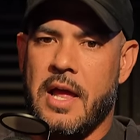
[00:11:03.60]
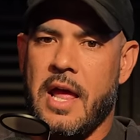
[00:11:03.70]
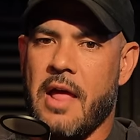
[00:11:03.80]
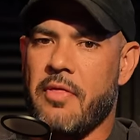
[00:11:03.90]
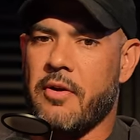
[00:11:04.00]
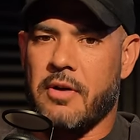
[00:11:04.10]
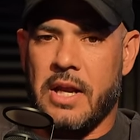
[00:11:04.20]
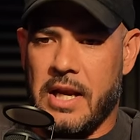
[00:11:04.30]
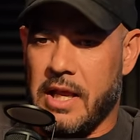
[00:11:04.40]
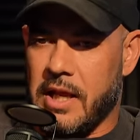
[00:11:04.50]
and they're
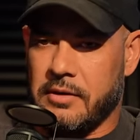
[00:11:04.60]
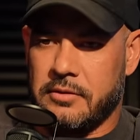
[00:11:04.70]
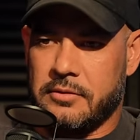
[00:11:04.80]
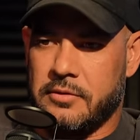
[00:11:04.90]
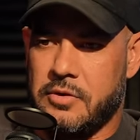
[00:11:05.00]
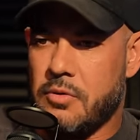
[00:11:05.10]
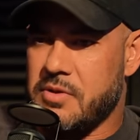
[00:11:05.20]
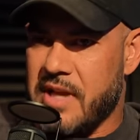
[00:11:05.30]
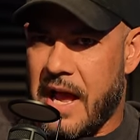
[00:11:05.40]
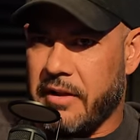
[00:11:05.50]
eating two
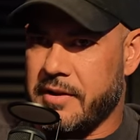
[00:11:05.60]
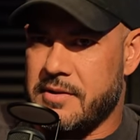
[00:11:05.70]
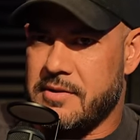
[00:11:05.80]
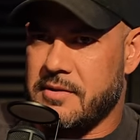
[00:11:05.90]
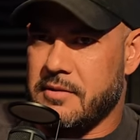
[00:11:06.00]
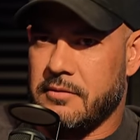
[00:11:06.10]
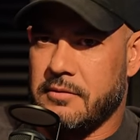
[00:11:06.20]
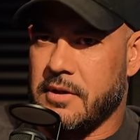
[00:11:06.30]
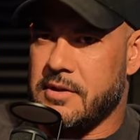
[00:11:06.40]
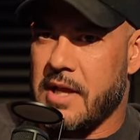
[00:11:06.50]
salads
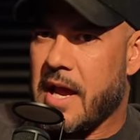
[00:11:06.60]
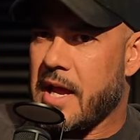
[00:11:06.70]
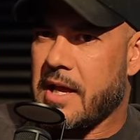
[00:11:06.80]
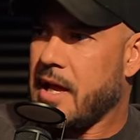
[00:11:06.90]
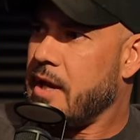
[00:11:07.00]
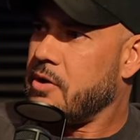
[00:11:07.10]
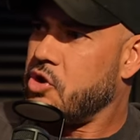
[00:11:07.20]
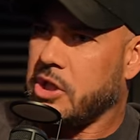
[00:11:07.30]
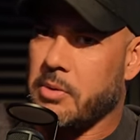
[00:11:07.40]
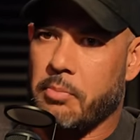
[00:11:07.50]
a day and a
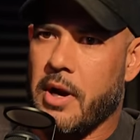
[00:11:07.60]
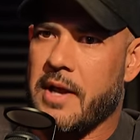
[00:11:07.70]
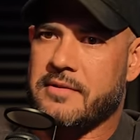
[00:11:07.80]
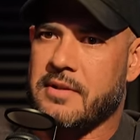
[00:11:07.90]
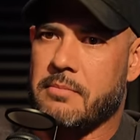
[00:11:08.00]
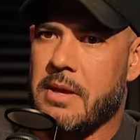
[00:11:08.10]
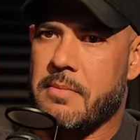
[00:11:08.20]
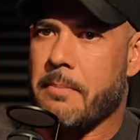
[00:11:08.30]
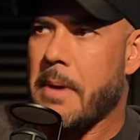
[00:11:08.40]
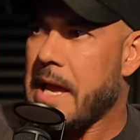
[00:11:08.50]
chicken breast and
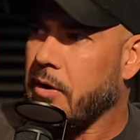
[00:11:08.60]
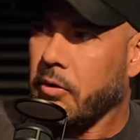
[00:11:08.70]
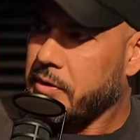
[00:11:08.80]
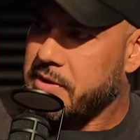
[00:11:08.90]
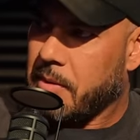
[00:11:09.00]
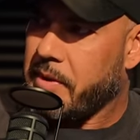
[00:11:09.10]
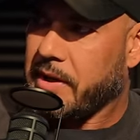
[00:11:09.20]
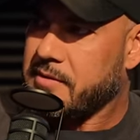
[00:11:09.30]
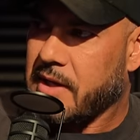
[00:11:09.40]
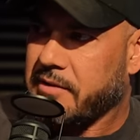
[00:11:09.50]
maybe a bagel or
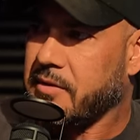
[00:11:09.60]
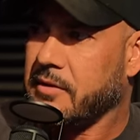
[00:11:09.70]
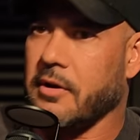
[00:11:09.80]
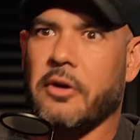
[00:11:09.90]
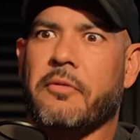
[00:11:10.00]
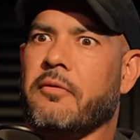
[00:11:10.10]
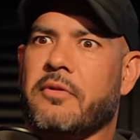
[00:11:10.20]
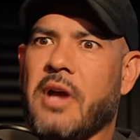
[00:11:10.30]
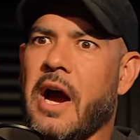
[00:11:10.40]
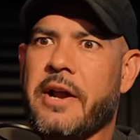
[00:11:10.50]
something is like their
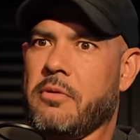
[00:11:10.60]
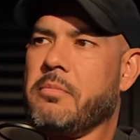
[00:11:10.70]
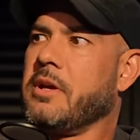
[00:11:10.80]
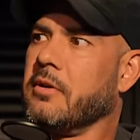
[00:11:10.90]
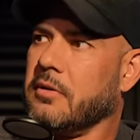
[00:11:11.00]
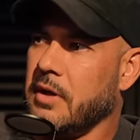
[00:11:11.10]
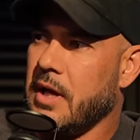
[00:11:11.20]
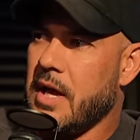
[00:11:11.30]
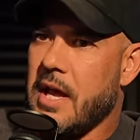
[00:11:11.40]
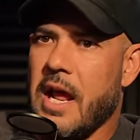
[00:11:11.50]
entire meal
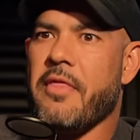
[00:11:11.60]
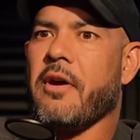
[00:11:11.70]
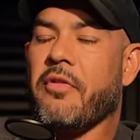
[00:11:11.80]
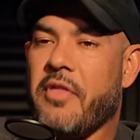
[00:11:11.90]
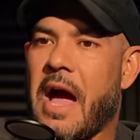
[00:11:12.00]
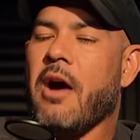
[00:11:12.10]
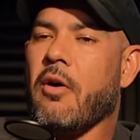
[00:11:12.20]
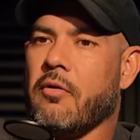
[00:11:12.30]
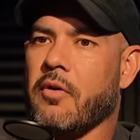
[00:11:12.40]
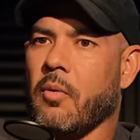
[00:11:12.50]
and they're that
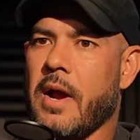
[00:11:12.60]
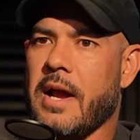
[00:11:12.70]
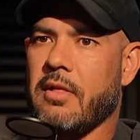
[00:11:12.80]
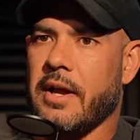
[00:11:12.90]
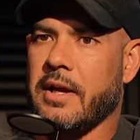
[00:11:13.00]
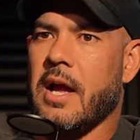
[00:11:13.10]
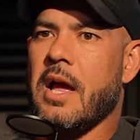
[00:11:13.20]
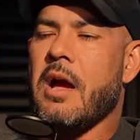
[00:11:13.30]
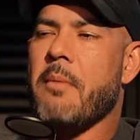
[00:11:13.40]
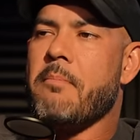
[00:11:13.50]
overweight like
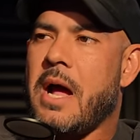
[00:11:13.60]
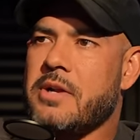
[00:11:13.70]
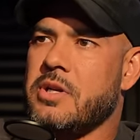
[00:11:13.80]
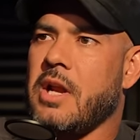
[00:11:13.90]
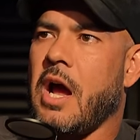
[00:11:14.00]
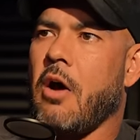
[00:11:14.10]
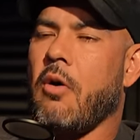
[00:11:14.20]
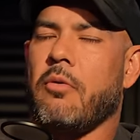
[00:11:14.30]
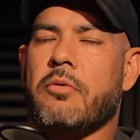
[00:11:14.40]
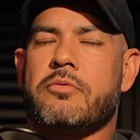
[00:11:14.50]
imagine
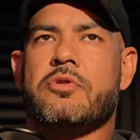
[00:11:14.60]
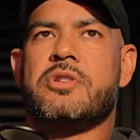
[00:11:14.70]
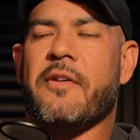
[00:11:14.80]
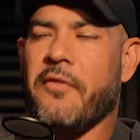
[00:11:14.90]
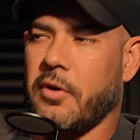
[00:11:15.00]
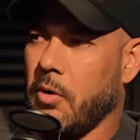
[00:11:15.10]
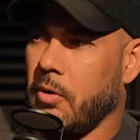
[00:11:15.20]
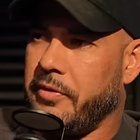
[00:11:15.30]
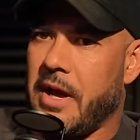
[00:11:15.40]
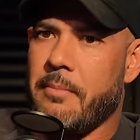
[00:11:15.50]
how
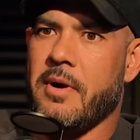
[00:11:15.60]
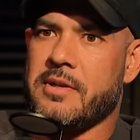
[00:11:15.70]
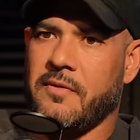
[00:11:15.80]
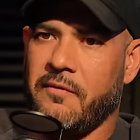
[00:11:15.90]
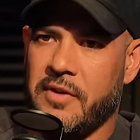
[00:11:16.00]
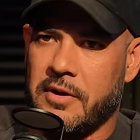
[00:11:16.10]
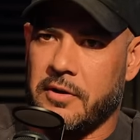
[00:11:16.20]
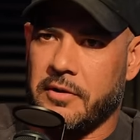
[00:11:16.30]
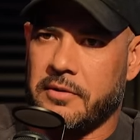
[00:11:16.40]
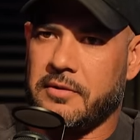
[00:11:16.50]
difficult that must
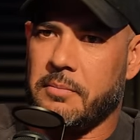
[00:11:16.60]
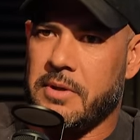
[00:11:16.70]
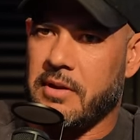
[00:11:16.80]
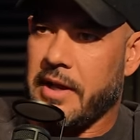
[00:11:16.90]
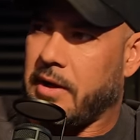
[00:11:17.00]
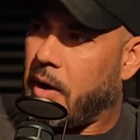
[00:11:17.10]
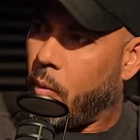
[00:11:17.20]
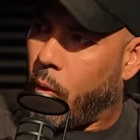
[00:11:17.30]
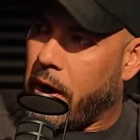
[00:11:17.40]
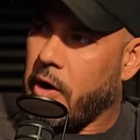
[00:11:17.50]
feel to be like
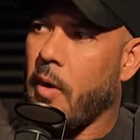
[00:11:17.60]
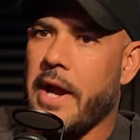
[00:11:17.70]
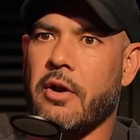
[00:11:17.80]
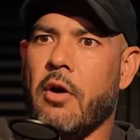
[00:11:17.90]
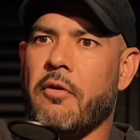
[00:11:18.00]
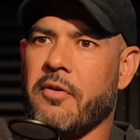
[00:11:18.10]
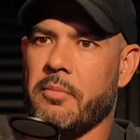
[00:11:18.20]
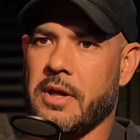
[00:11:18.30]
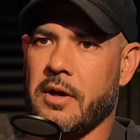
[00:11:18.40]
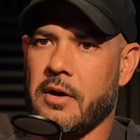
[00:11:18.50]
where do i go
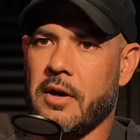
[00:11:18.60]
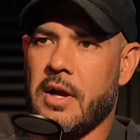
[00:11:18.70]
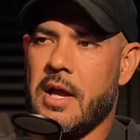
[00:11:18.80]
from here